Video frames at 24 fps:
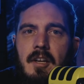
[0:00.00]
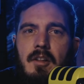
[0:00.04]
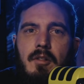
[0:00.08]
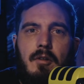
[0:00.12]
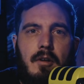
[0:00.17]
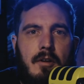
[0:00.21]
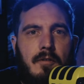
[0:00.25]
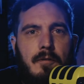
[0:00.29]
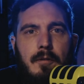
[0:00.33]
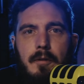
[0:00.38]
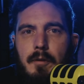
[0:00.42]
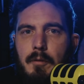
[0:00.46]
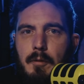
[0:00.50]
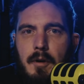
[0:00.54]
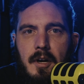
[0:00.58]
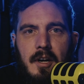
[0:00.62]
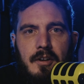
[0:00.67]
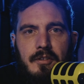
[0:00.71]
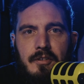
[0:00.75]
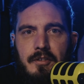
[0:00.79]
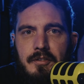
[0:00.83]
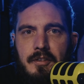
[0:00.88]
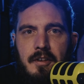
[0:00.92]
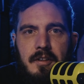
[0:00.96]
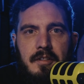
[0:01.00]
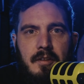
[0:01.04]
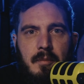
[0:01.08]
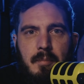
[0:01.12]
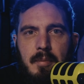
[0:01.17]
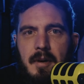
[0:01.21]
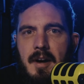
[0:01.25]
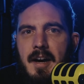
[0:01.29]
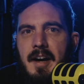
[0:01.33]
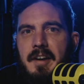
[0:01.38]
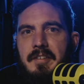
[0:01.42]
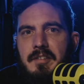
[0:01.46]
Look for Washington to
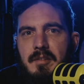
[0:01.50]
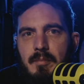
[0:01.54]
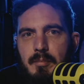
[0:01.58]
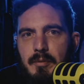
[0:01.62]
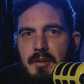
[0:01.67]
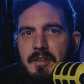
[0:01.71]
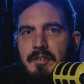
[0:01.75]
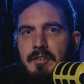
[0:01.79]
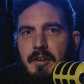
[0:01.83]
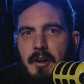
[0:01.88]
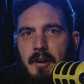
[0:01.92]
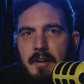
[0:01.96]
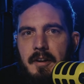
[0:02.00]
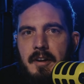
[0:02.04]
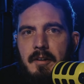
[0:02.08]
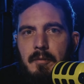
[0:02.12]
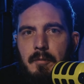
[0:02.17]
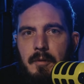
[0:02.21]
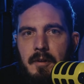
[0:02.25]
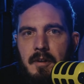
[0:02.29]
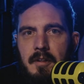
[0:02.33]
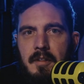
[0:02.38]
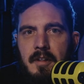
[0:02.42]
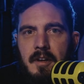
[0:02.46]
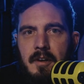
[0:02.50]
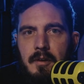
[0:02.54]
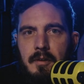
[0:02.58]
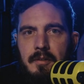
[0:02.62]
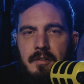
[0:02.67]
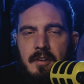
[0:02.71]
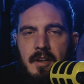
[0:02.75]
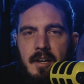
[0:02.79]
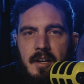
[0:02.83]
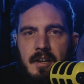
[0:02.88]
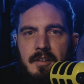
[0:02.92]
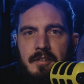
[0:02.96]
possibly target one of
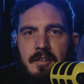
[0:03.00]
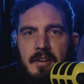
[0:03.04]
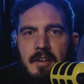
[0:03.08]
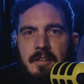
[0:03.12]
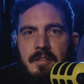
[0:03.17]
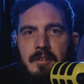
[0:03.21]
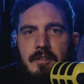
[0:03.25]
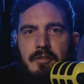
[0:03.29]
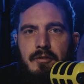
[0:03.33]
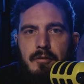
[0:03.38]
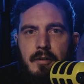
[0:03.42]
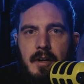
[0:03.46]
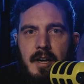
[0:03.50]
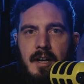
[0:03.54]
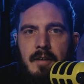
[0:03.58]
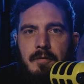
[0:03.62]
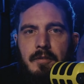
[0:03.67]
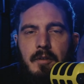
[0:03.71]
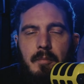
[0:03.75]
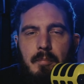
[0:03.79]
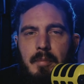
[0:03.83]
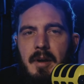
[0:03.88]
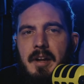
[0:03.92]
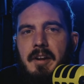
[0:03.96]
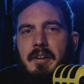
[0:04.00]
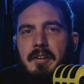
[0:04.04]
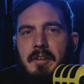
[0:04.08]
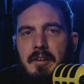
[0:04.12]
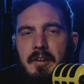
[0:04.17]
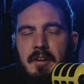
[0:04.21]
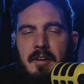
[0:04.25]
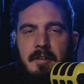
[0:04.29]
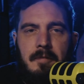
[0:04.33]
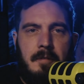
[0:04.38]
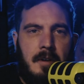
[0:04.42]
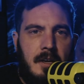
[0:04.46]
those guys in the draft, depending
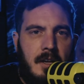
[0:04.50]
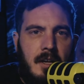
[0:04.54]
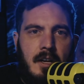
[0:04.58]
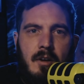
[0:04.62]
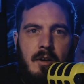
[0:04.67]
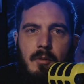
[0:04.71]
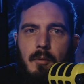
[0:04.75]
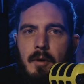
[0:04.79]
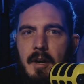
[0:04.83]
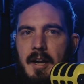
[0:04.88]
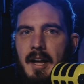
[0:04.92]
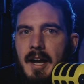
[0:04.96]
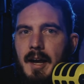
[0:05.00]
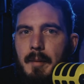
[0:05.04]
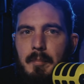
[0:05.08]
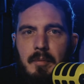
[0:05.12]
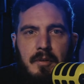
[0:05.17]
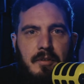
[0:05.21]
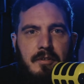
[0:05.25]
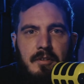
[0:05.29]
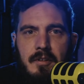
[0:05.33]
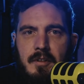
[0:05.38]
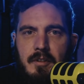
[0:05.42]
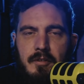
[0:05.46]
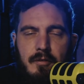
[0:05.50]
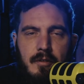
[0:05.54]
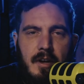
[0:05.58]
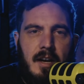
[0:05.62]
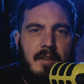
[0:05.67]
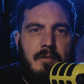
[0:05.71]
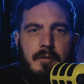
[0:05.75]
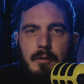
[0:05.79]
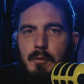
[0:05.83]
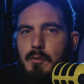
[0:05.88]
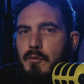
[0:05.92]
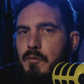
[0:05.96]
on what happens in the
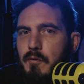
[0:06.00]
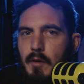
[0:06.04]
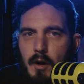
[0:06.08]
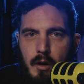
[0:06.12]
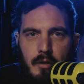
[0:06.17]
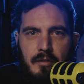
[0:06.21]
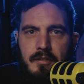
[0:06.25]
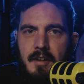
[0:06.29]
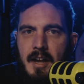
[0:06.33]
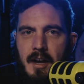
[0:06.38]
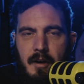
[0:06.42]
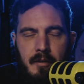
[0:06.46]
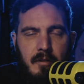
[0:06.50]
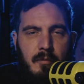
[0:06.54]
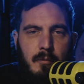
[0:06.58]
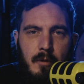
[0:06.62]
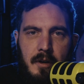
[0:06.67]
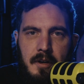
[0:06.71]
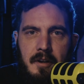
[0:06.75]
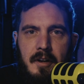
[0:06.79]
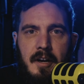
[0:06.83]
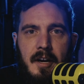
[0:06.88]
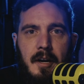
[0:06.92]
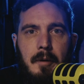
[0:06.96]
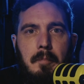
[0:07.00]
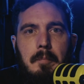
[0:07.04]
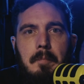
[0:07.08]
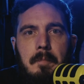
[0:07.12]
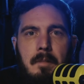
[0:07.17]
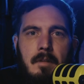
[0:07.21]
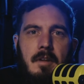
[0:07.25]
draft, who falls down and whatnot.